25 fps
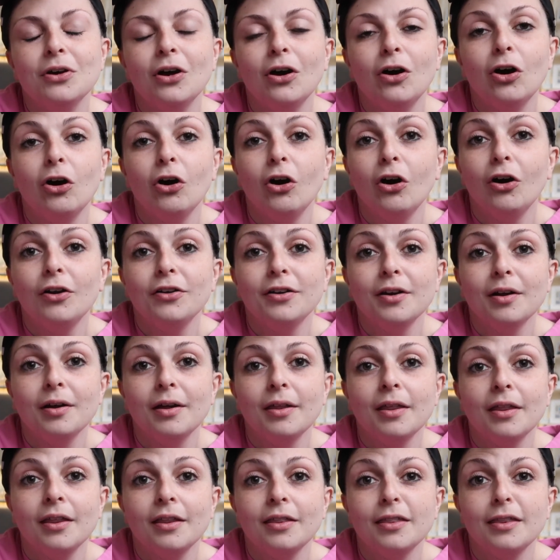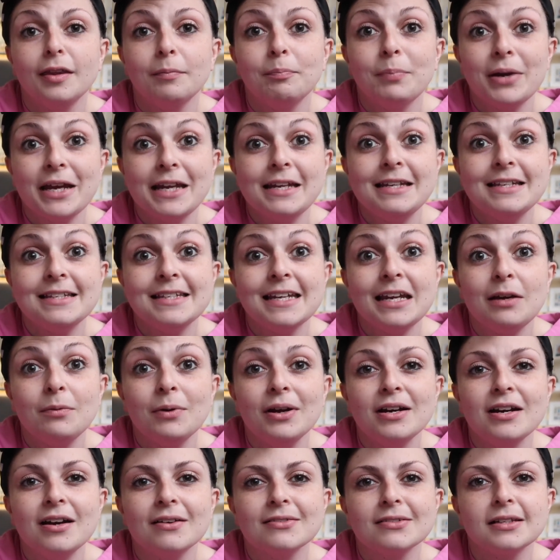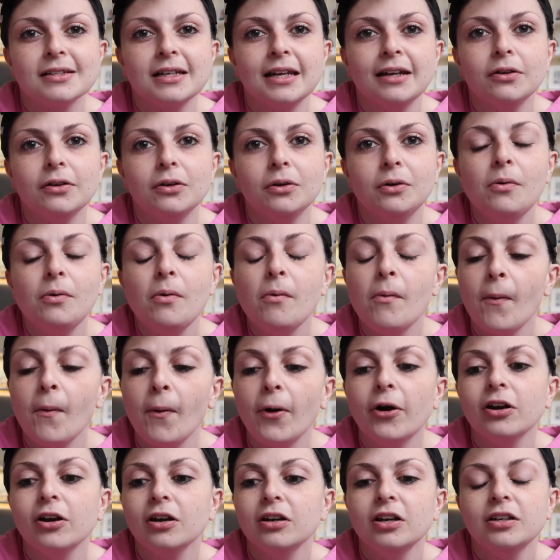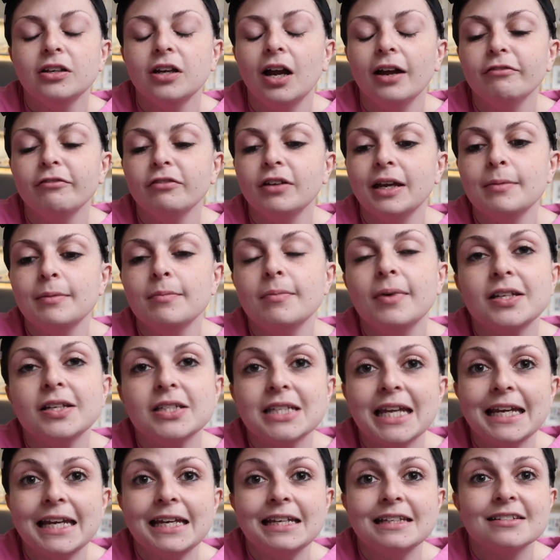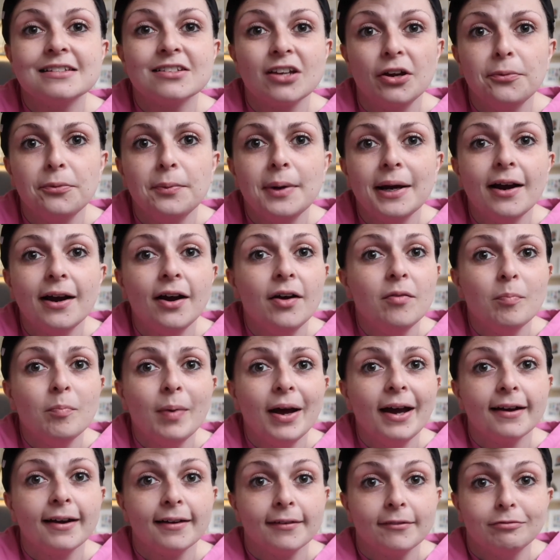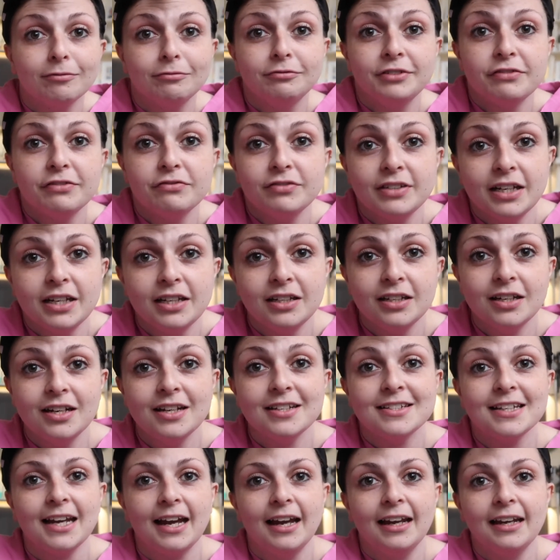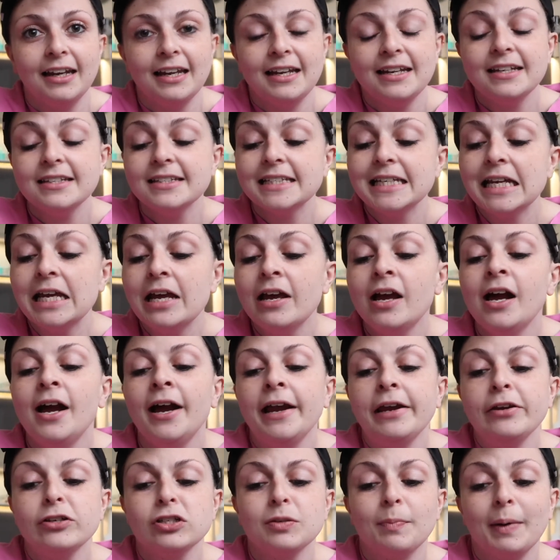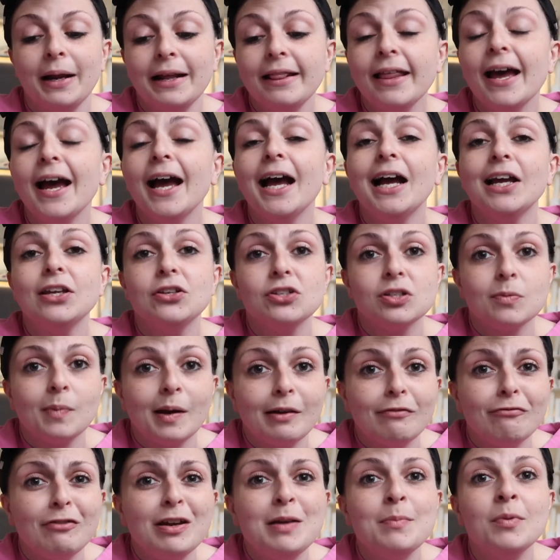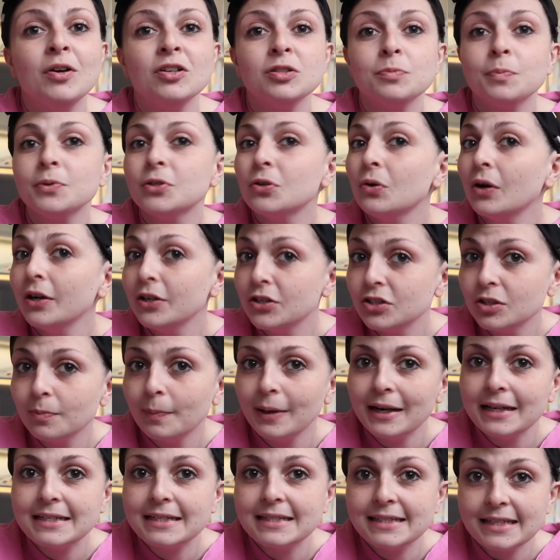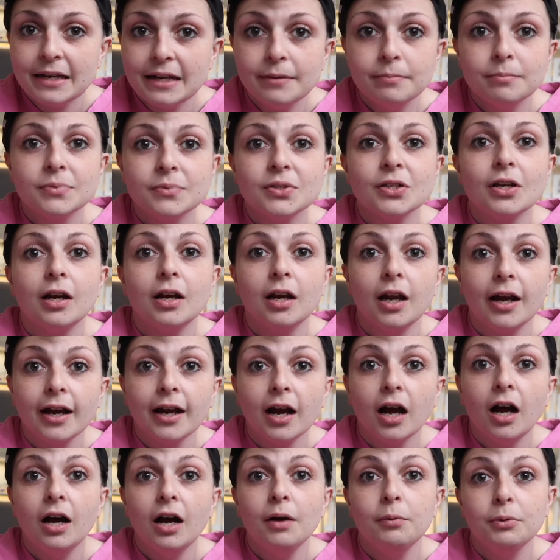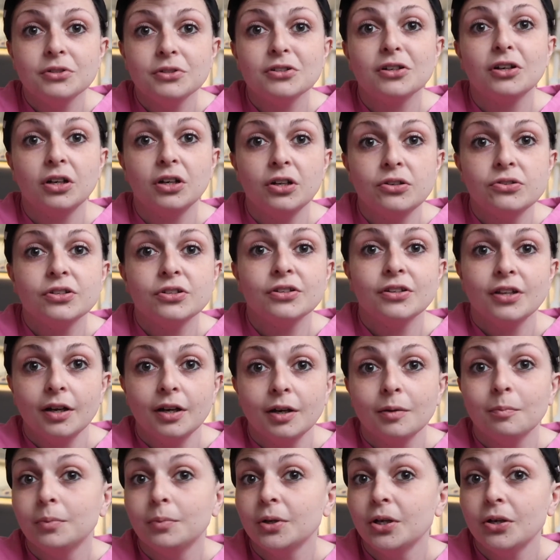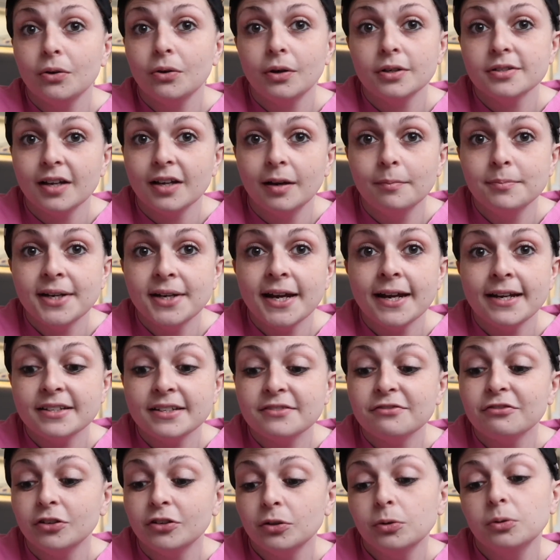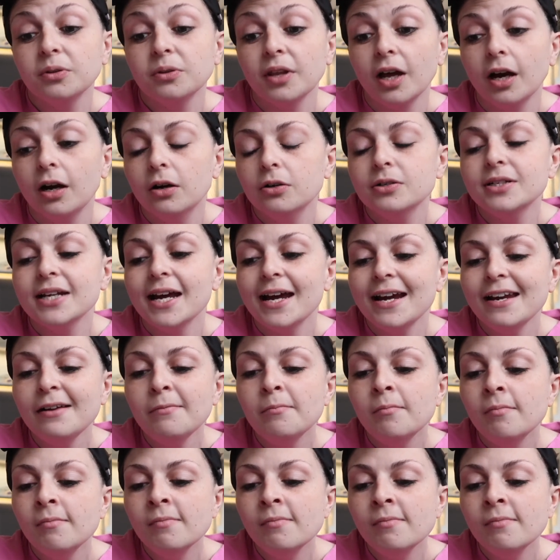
on the PC when I was little, or like in my teens, so we're going back 15 years at least. I used to play that, I used to play Theme Hospital, I used to play Sims. Like, I was glued to the computer some days for the whole day.